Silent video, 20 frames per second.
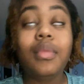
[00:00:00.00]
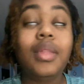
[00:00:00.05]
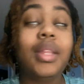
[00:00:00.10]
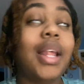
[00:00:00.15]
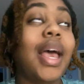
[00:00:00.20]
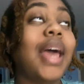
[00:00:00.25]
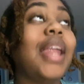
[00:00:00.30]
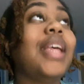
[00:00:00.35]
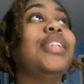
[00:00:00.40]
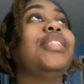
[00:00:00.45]

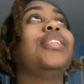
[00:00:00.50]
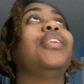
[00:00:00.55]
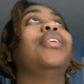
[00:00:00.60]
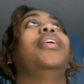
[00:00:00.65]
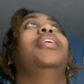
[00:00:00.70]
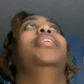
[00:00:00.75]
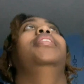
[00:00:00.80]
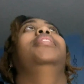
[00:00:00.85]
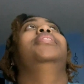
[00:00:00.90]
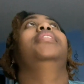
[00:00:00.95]
That is
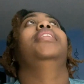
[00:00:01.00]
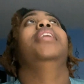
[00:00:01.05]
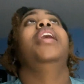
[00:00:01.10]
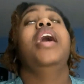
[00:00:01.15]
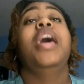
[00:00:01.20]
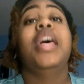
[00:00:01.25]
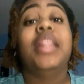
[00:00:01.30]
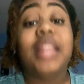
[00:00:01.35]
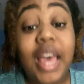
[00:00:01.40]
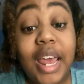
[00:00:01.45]
crazy.
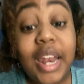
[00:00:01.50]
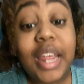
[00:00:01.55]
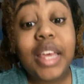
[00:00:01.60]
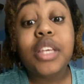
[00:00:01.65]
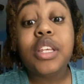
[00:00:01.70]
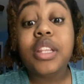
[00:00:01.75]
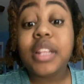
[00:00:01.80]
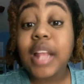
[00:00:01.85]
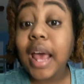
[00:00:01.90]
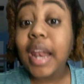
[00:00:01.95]
That
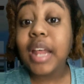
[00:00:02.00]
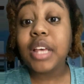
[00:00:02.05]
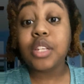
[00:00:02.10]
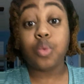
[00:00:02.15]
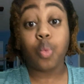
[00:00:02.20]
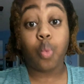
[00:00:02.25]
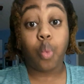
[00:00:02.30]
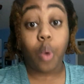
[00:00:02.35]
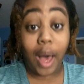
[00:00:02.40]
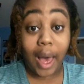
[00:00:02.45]
is
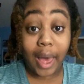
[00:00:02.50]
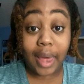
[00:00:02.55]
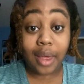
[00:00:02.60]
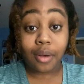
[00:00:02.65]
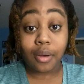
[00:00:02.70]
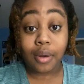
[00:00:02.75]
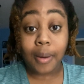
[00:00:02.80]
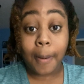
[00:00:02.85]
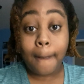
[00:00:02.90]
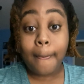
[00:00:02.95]

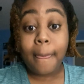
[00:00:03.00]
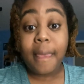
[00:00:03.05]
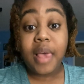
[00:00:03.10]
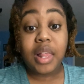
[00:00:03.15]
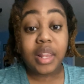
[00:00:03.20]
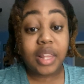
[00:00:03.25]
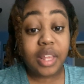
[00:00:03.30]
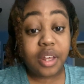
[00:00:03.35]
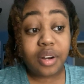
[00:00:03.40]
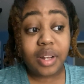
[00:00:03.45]
wild.
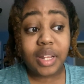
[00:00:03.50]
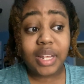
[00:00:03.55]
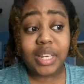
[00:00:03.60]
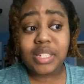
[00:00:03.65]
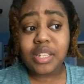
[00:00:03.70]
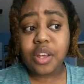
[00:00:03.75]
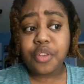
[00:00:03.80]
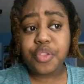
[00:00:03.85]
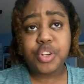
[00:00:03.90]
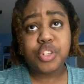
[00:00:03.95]
Literally,
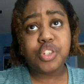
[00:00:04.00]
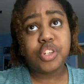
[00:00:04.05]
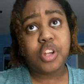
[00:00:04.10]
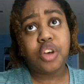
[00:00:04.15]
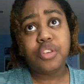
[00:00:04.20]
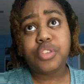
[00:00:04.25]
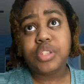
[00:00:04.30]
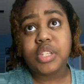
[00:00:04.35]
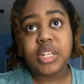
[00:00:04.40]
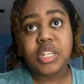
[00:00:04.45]
so there's
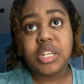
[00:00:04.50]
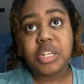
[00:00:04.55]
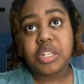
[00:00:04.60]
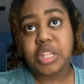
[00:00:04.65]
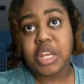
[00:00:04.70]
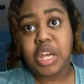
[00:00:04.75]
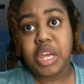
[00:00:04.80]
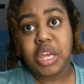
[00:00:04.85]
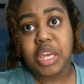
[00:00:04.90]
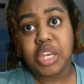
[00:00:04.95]
no such
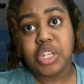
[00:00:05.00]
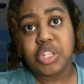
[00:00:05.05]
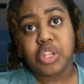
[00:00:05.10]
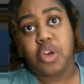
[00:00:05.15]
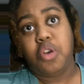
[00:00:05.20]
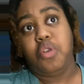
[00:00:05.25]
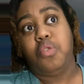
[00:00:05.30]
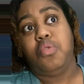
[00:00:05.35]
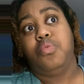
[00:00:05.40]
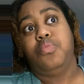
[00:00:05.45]
thing as,
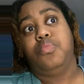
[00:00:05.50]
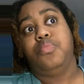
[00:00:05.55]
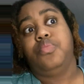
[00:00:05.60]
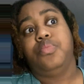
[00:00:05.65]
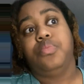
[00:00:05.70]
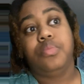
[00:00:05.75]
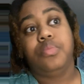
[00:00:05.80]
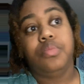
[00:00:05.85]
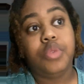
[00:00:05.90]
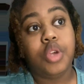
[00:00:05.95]
oh,
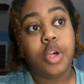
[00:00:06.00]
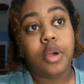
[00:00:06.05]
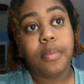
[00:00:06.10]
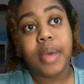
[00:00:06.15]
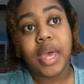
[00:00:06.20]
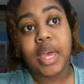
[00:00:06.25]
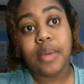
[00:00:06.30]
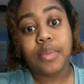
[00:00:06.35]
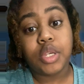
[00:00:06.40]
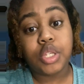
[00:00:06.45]
your
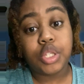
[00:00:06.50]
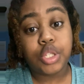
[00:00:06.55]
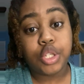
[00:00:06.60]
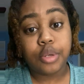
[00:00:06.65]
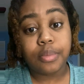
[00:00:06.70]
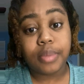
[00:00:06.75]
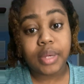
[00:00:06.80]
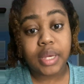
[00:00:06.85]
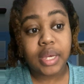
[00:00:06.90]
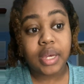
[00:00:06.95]
baby's
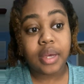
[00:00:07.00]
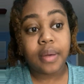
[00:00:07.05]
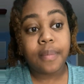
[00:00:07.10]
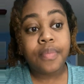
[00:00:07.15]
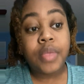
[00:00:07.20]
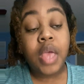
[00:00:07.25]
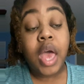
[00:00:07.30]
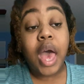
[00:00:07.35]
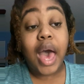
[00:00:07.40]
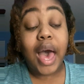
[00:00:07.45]
too big.
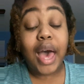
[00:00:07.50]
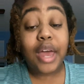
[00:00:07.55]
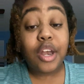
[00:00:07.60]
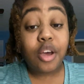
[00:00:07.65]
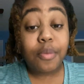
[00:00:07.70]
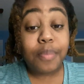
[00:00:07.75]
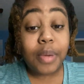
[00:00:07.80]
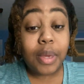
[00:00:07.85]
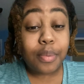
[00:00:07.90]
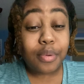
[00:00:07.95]
I
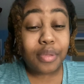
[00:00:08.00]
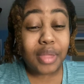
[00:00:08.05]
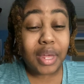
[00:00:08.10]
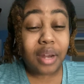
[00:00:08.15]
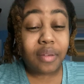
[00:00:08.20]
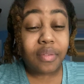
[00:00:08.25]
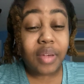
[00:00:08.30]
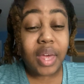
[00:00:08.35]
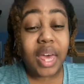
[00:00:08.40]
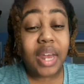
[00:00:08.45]
know people that
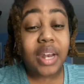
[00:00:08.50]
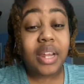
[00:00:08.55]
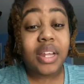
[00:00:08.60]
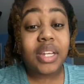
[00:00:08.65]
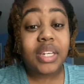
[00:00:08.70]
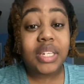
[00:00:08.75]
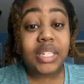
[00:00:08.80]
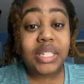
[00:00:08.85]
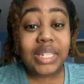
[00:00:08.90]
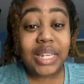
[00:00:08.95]
have had
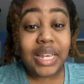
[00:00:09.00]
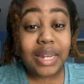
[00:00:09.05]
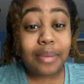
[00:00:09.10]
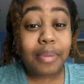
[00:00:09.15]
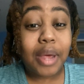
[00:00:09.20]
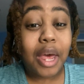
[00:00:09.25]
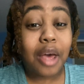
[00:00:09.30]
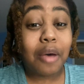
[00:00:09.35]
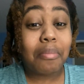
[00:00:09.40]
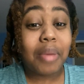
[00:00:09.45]

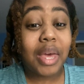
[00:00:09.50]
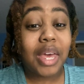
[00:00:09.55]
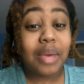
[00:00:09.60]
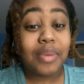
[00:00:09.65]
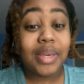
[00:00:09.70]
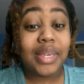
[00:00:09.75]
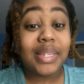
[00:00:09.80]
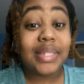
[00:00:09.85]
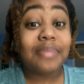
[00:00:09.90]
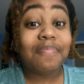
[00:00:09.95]
10-pound
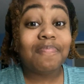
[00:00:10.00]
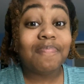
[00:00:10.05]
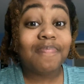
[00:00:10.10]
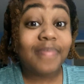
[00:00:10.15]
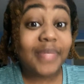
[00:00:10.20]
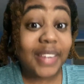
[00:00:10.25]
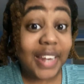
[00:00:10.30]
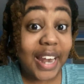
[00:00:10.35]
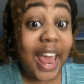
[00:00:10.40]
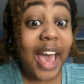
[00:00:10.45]
babies
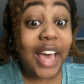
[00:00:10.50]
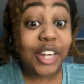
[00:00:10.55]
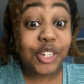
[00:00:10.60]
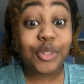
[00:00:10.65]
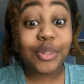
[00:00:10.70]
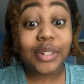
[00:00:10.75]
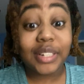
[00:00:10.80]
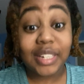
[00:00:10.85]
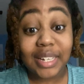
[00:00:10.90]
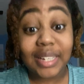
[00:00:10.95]

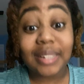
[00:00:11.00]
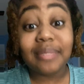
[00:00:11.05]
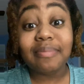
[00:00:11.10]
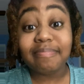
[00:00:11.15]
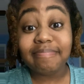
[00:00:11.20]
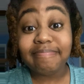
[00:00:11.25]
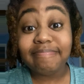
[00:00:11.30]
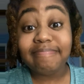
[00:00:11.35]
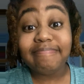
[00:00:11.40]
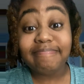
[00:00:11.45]
naturally
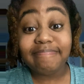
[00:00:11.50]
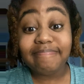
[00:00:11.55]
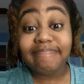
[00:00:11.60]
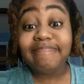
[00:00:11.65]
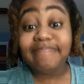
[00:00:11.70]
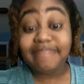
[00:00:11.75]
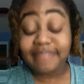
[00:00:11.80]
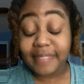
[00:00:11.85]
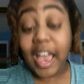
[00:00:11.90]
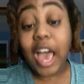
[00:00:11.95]

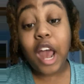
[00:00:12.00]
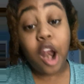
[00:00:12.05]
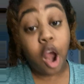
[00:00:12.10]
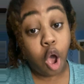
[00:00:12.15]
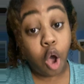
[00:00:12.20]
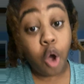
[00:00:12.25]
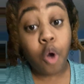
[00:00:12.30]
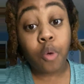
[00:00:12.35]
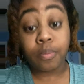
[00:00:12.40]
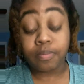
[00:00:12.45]
at
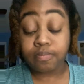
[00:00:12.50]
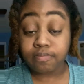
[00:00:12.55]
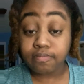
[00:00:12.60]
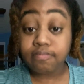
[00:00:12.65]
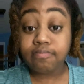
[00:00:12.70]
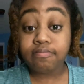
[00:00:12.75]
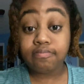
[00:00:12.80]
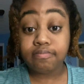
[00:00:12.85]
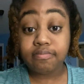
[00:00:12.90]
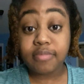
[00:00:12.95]
home.
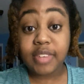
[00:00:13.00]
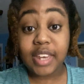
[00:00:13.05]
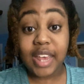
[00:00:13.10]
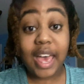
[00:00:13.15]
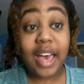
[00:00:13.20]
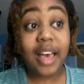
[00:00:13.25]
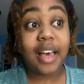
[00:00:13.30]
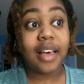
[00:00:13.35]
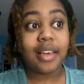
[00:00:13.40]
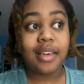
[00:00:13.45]

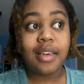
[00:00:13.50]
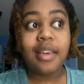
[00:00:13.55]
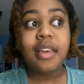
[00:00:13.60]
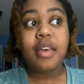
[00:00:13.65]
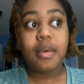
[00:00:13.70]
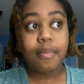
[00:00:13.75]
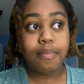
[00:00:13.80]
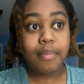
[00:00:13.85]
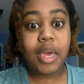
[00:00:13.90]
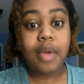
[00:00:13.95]
Yeah,
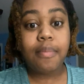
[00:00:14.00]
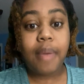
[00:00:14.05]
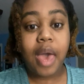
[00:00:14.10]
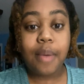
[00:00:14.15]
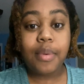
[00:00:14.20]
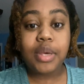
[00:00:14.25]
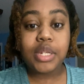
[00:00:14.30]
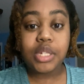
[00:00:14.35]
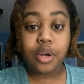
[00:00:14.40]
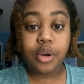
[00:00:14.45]
big
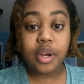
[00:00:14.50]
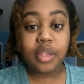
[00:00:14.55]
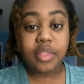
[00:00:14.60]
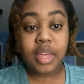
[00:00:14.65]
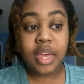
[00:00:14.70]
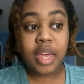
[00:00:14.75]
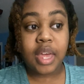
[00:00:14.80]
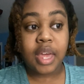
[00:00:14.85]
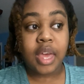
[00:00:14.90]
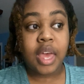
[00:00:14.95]
babies are a
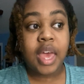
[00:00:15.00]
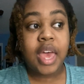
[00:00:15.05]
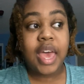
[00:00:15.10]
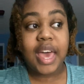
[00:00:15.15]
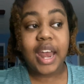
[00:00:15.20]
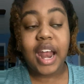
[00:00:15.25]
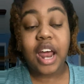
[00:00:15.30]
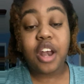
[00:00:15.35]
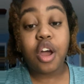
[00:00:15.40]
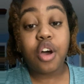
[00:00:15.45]
thing.
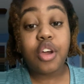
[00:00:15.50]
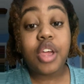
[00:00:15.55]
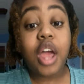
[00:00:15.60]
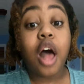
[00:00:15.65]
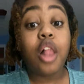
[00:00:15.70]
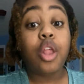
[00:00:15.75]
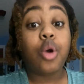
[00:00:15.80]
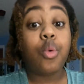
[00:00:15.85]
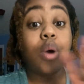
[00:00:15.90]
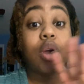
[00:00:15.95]
And I know
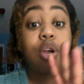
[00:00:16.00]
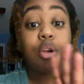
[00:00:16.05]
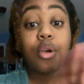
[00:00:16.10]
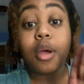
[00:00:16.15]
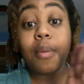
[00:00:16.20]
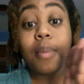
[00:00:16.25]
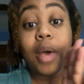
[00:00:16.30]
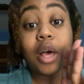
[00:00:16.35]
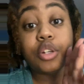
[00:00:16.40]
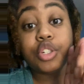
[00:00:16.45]
y'all are
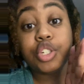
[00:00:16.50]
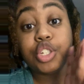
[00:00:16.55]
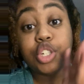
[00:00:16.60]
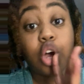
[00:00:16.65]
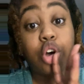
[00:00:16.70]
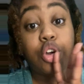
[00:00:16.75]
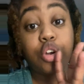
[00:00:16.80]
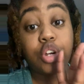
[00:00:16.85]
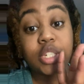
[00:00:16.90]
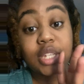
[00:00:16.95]
wondering about
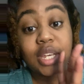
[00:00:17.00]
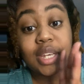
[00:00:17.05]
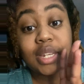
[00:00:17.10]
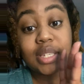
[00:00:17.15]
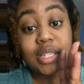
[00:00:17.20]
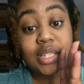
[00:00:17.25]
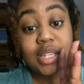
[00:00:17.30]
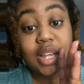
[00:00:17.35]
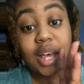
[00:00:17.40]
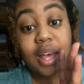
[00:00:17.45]
shoulders getting
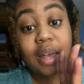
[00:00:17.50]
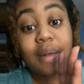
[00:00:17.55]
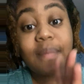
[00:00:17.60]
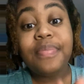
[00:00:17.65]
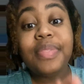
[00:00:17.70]
stuck.